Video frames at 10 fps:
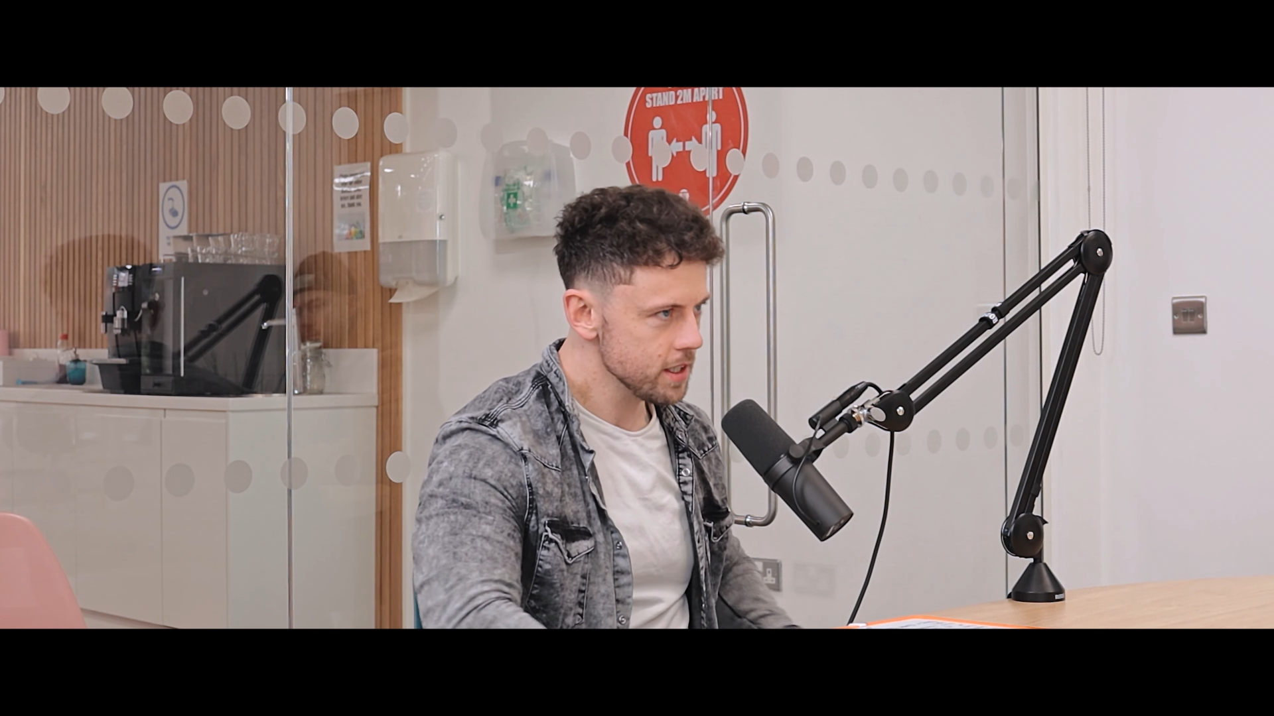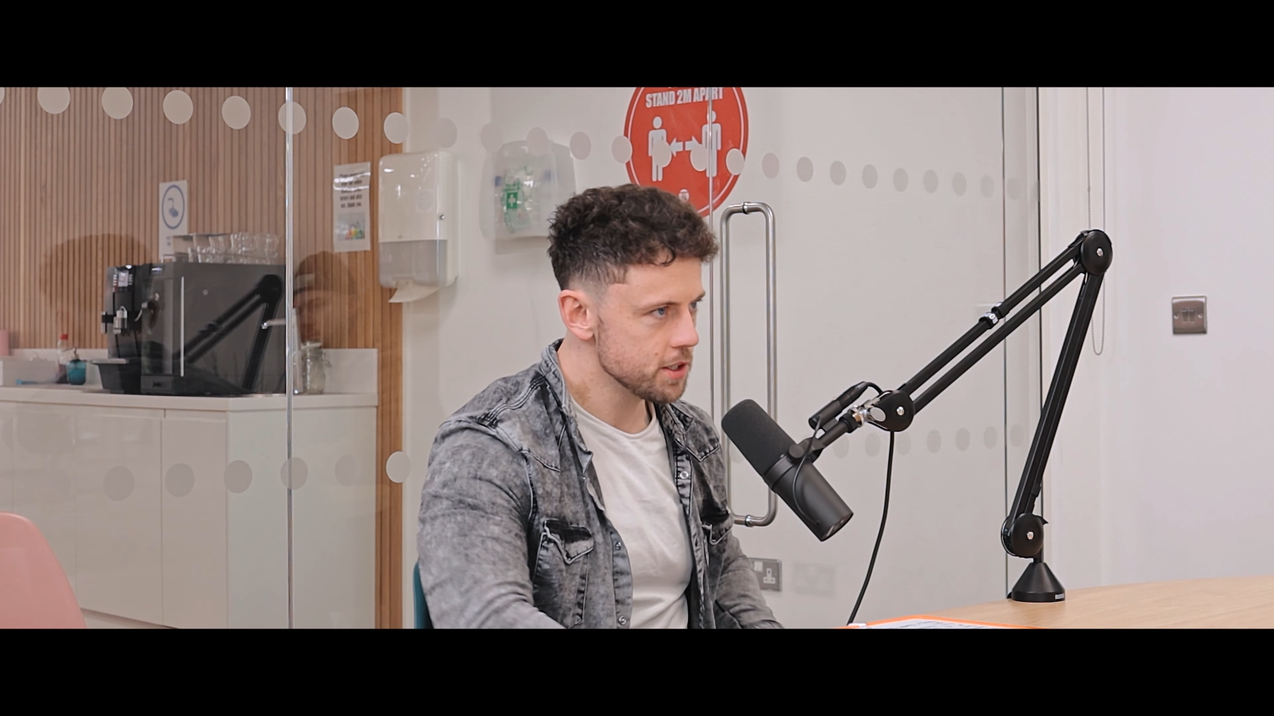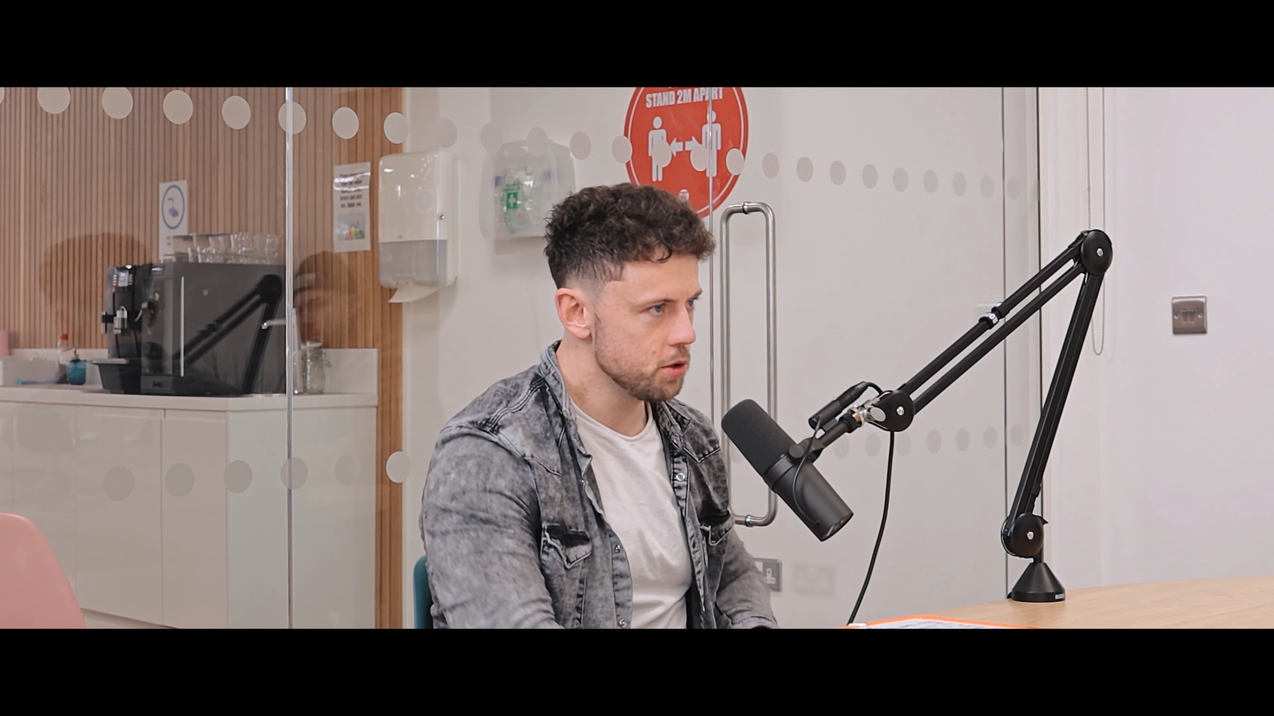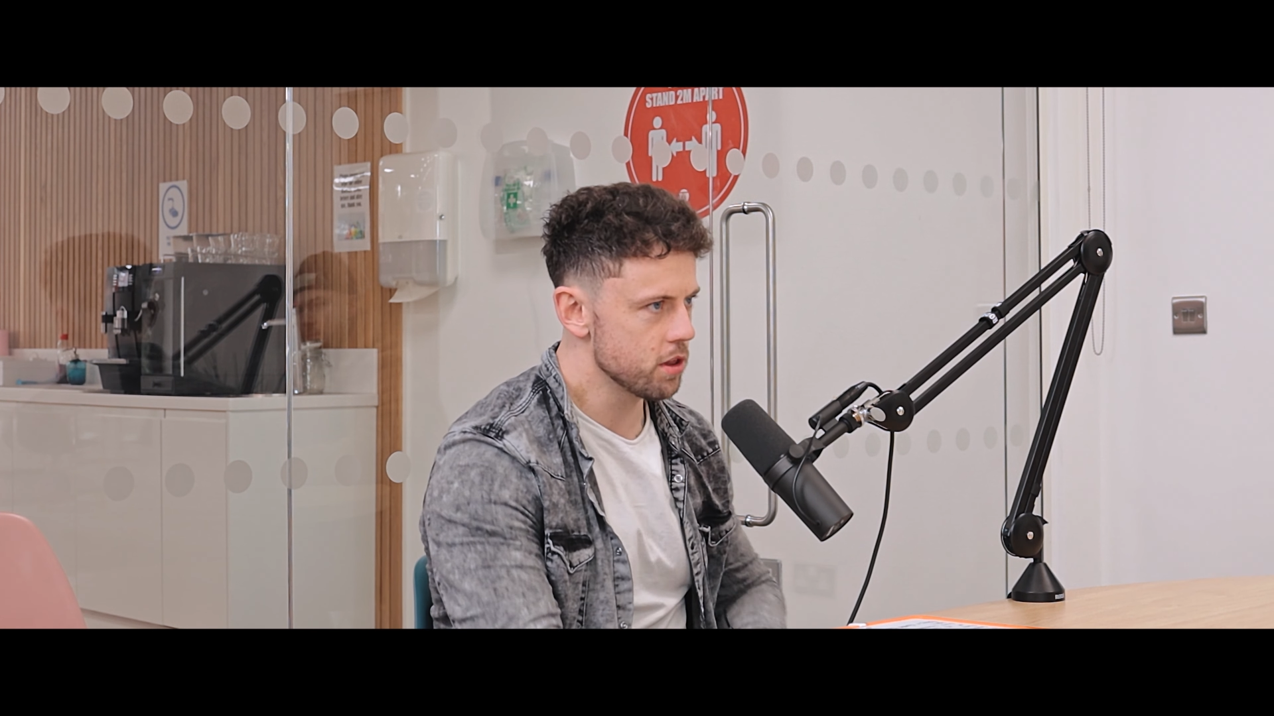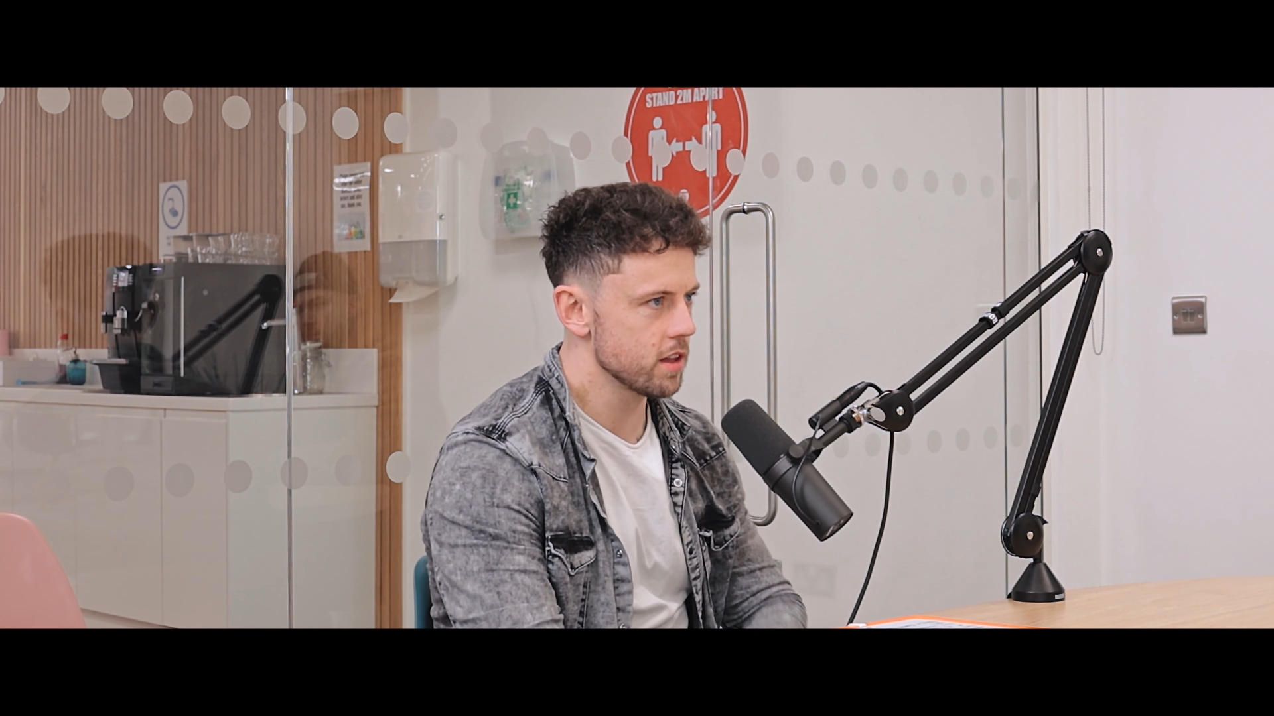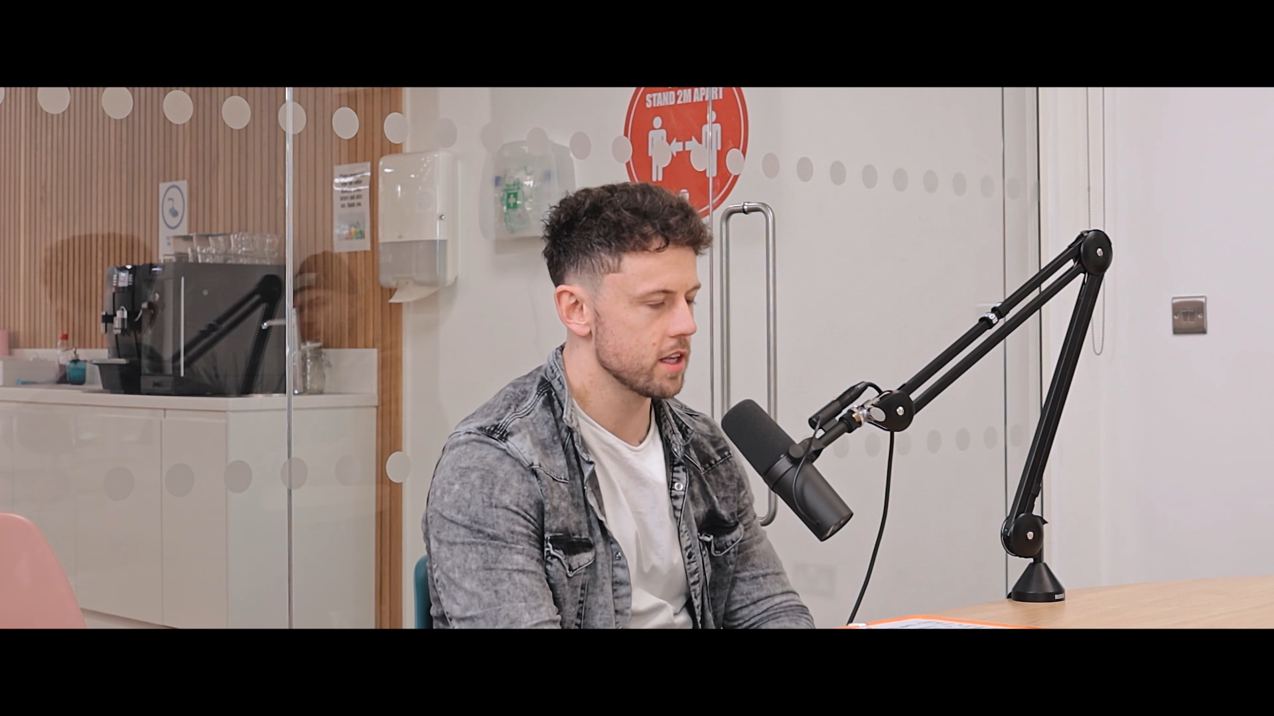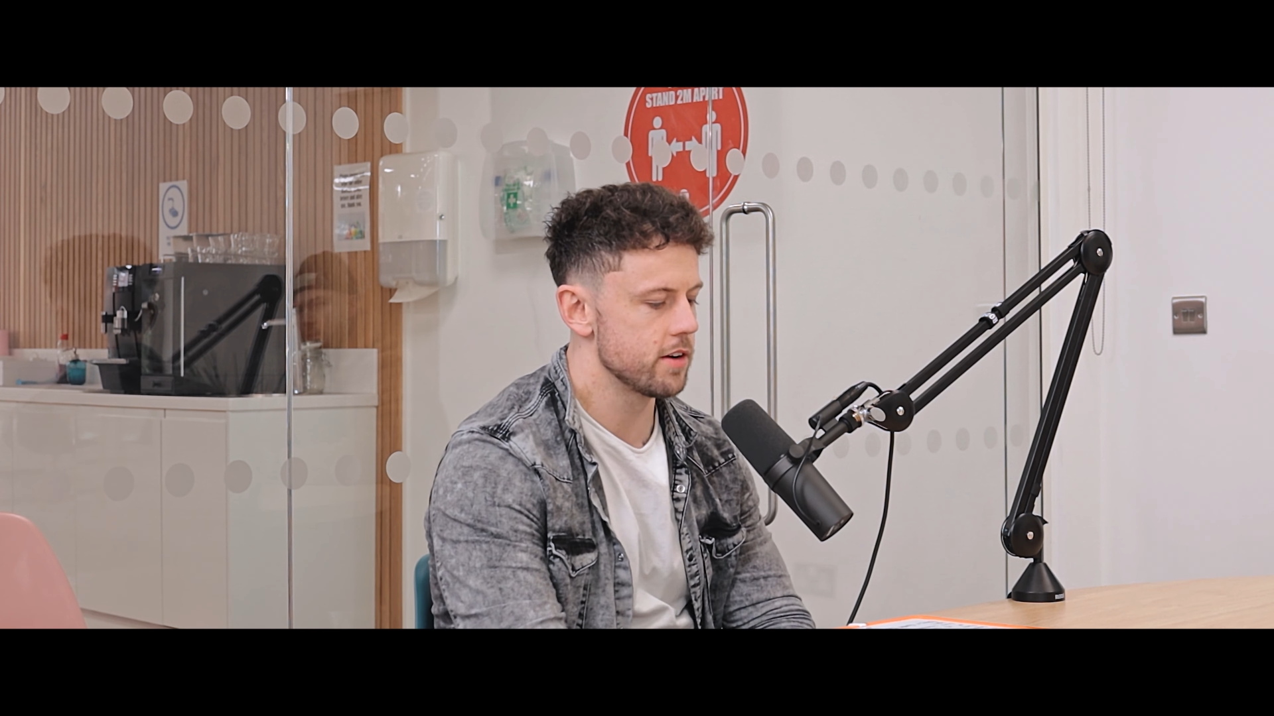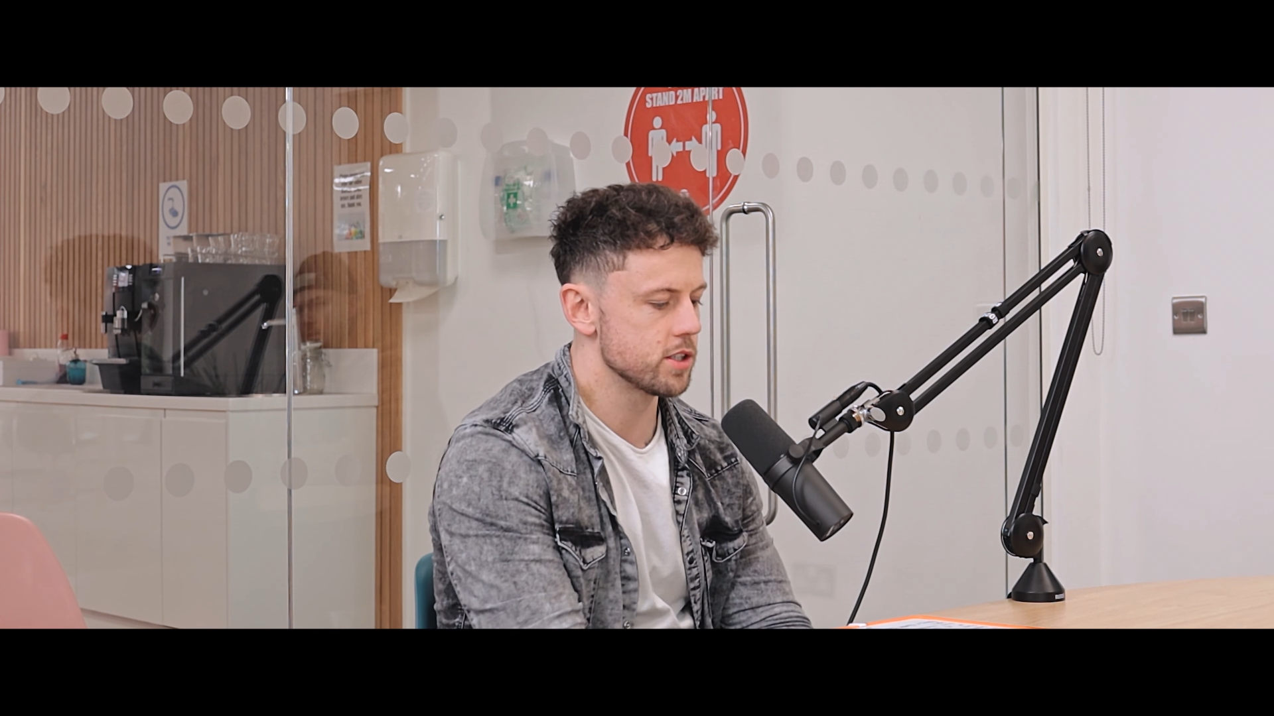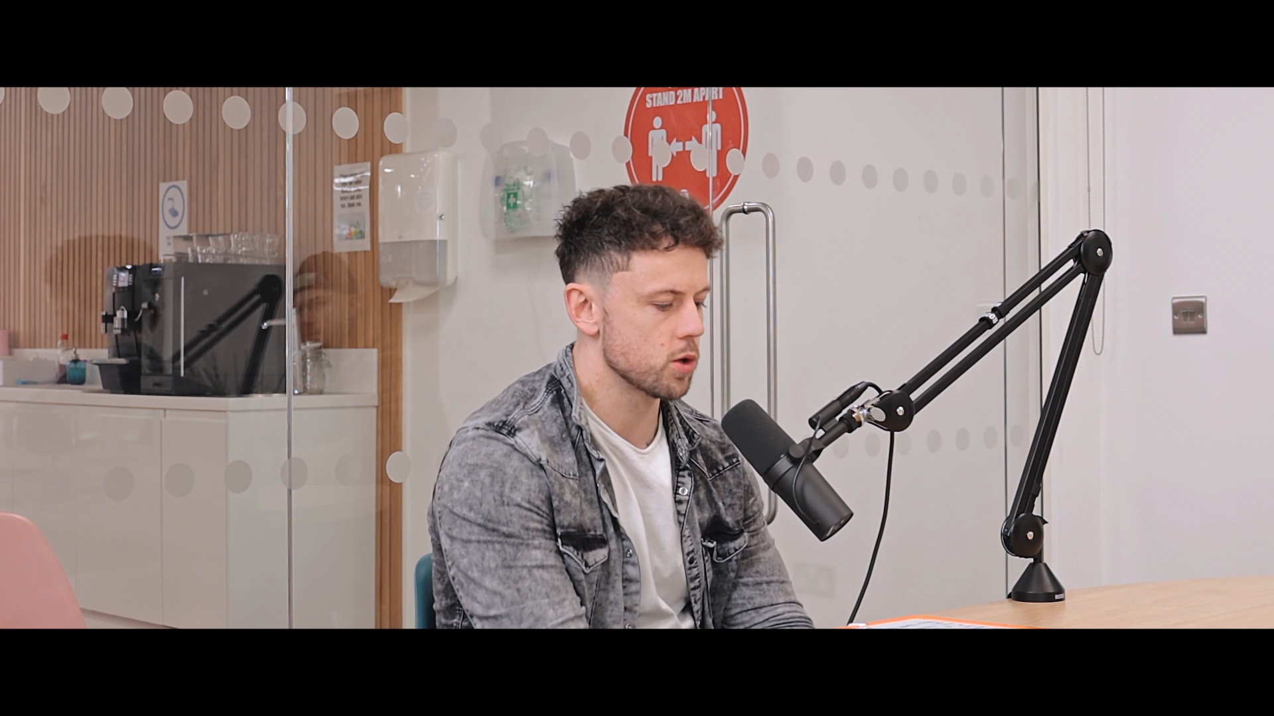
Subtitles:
Do you think there is